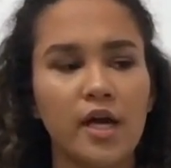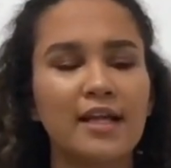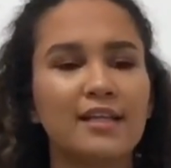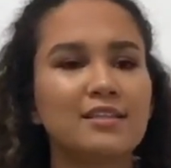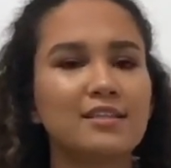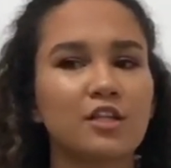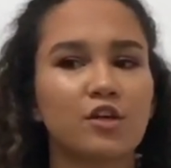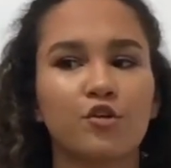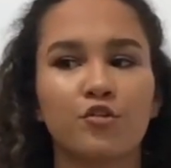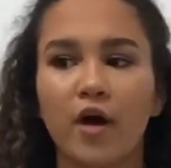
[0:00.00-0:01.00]
This is a
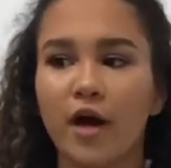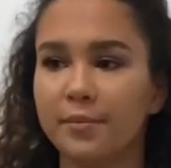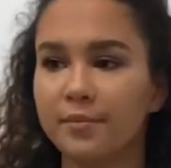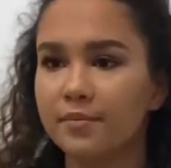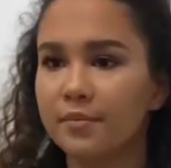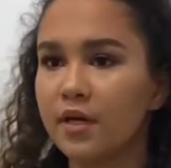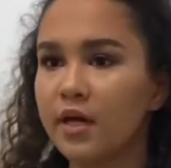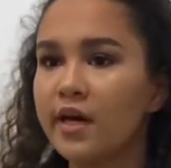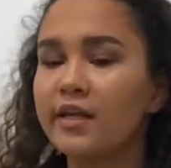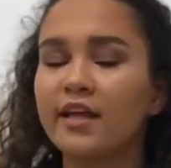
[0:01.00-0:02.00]
crime
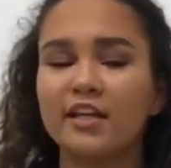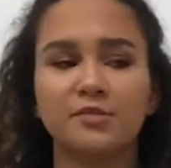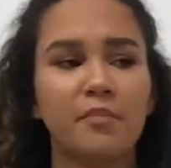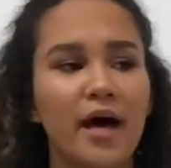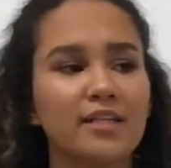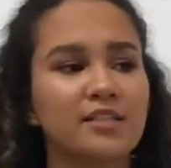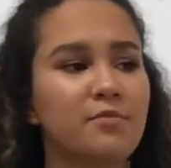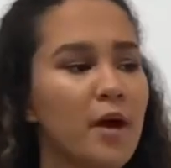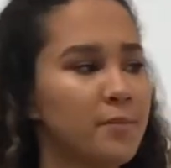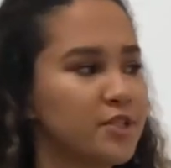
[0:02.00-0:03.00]
that is masked by
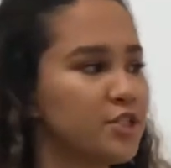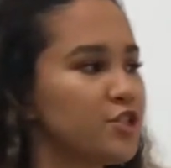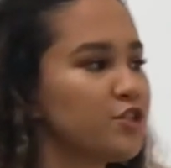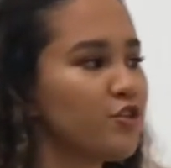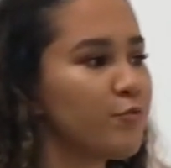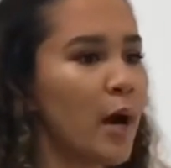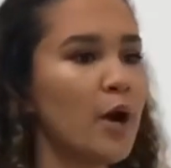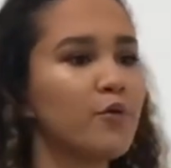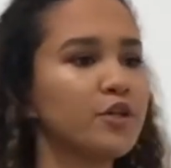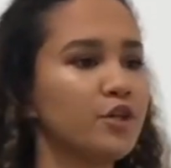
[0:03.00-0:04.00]
a position of
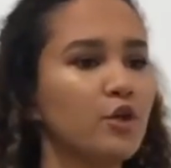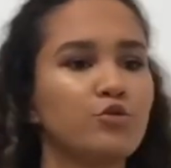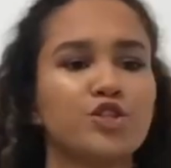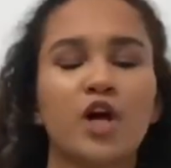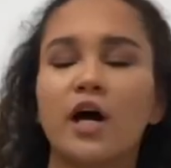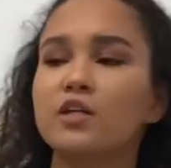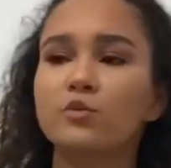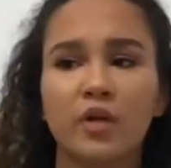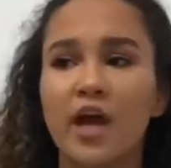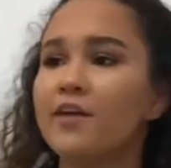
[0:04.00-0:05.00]
power that no child
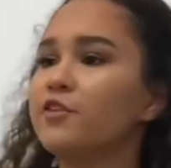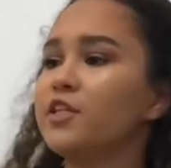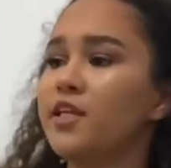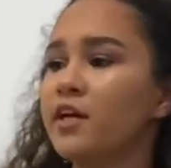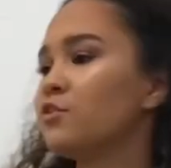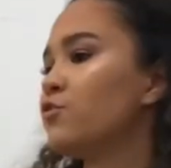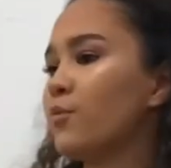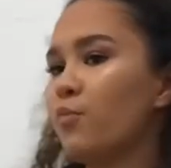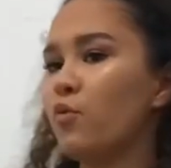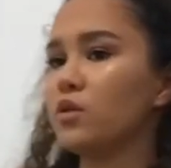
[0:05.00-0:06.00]
would ever dare to
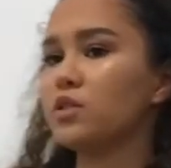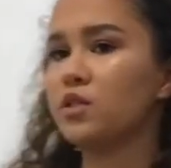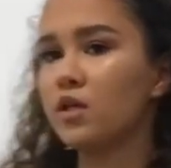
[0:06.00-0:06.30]
report.